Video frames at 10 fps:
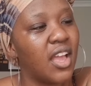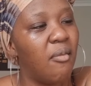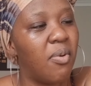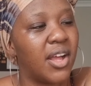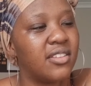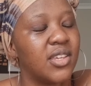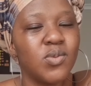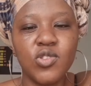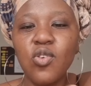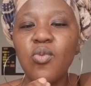But it was
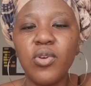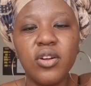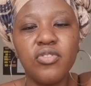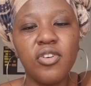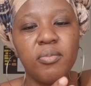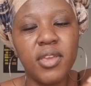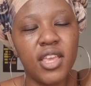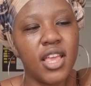so real for me.